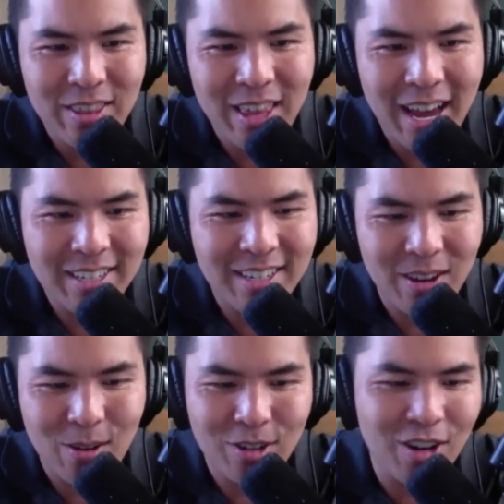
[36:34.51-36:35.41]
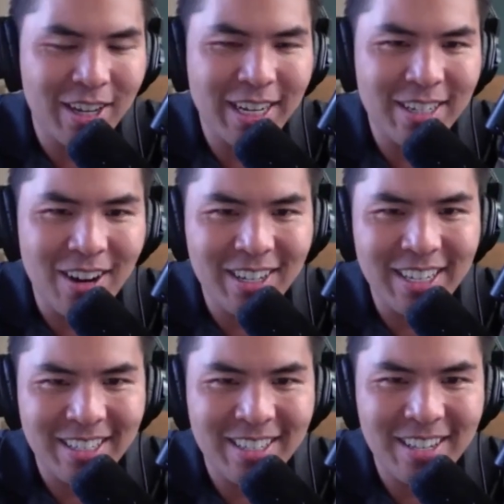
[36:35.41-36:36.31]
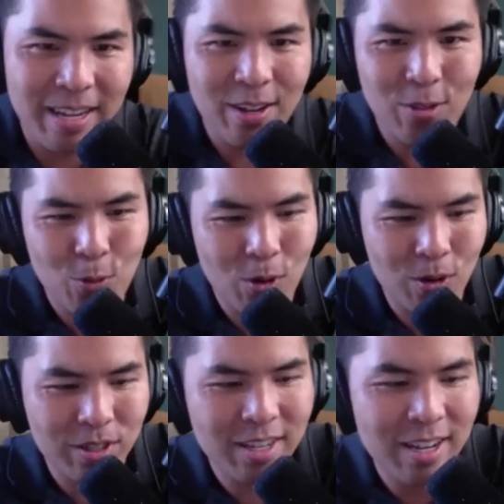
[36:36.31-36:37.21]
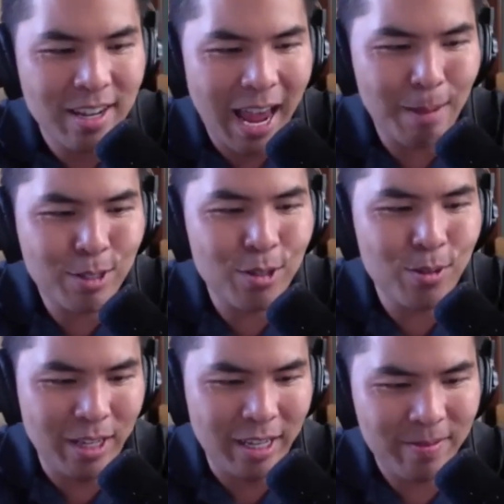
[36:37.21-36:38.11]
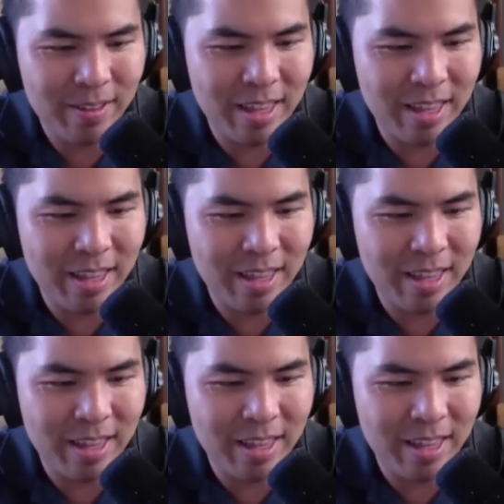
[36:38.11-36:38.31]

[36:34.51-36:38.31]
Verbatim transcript: that there are talking donkeys in other worlds. Absolutely.